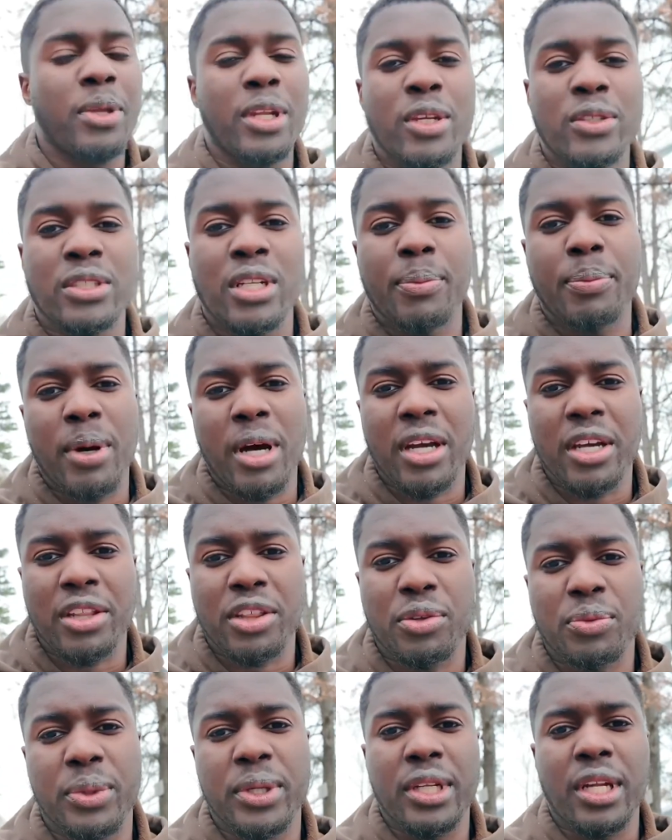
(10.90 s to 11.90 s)
been using the
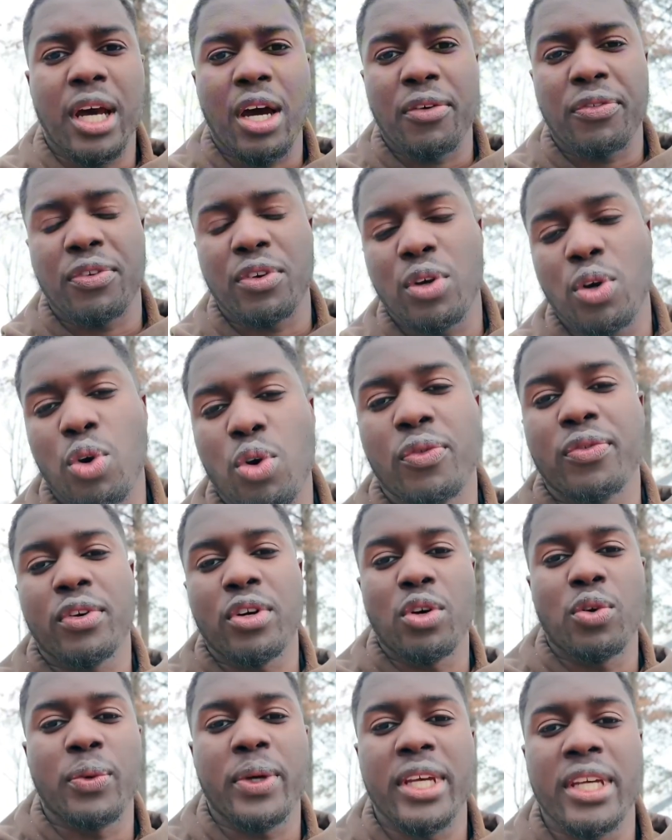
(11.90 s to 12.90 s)
Pocket 3 now for
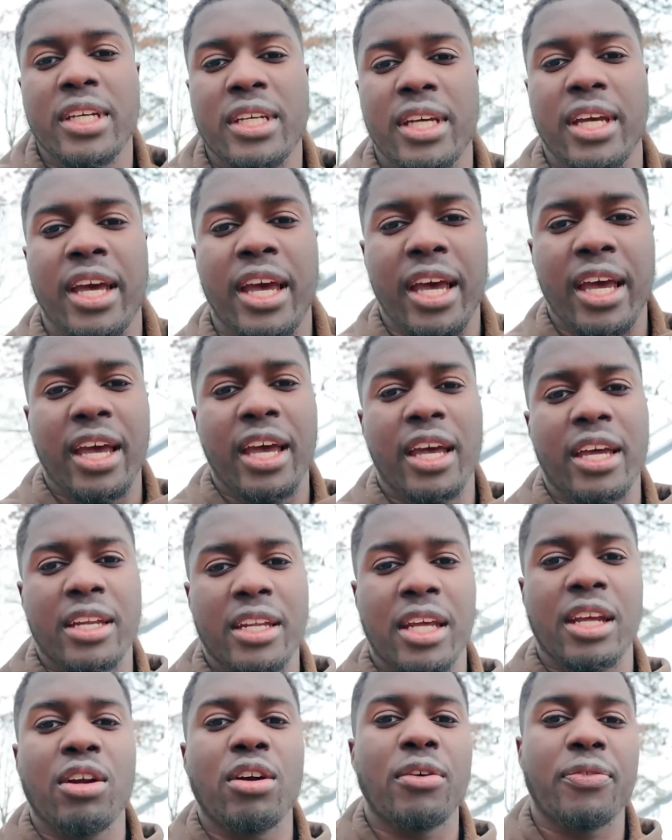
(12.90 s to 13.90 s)
over a week,
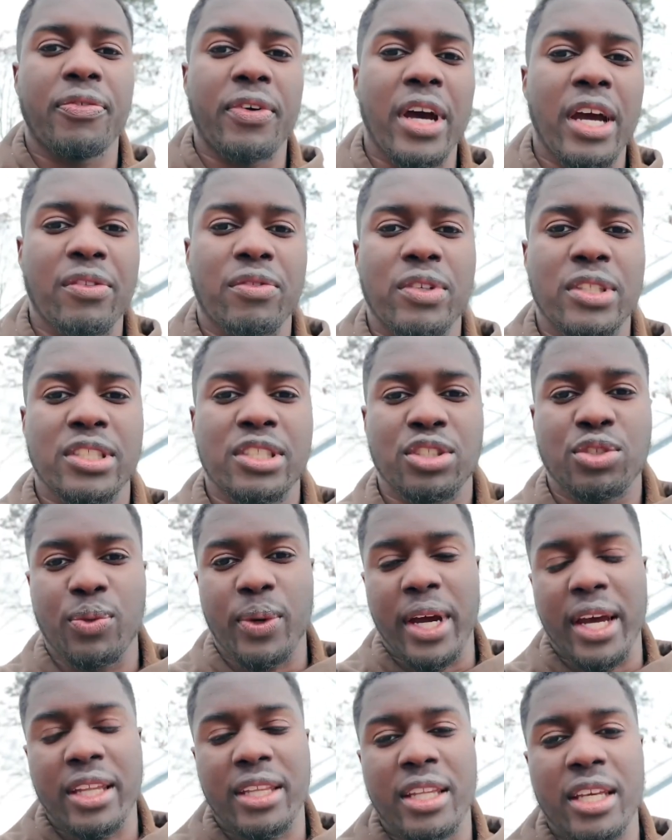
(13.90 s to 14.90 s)
and here are 5 reasons
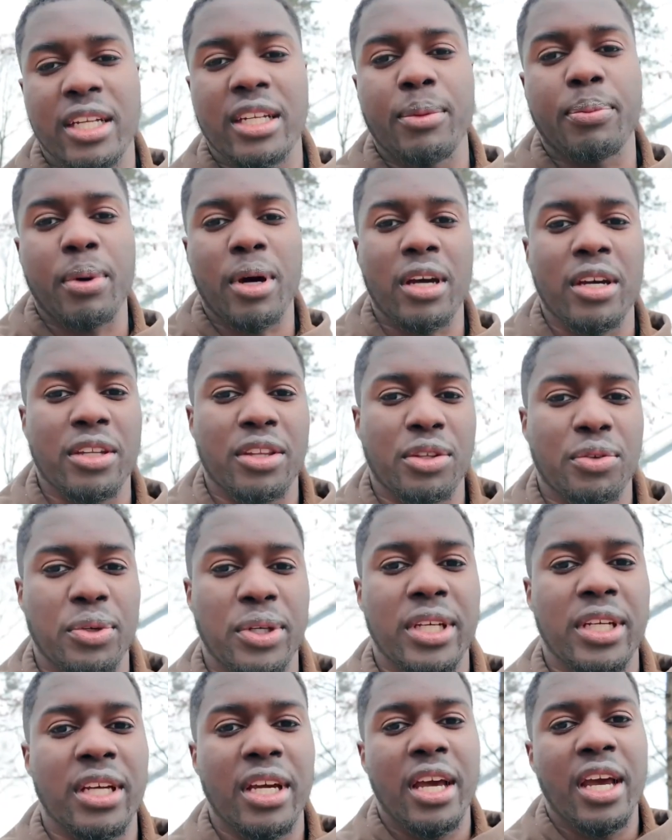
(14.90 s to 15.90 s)
why I think the Pocket
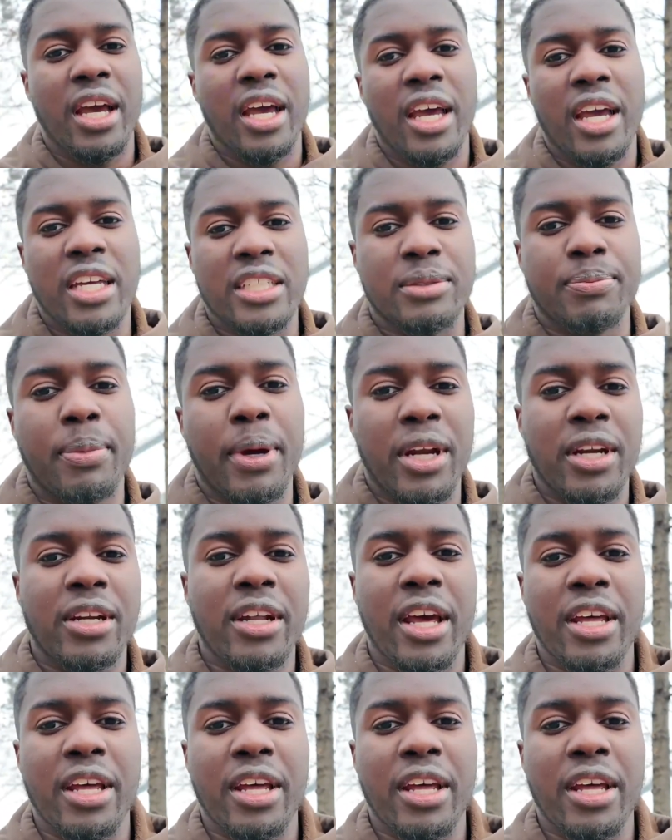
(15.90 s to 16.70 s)
3 is better